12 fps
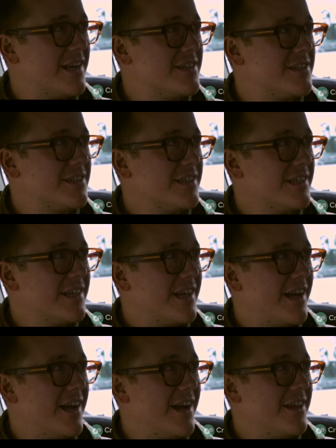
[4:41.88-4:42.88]
and
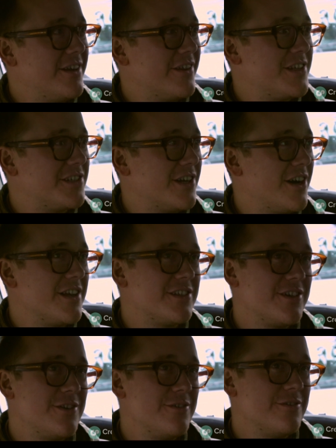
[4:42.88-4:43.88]
you got these
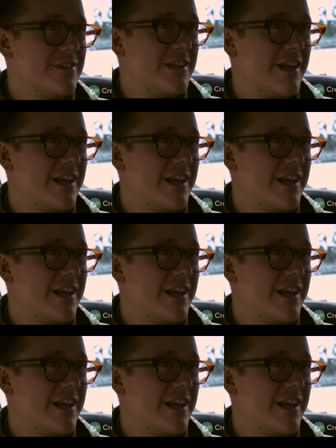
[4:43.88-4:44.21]
guys who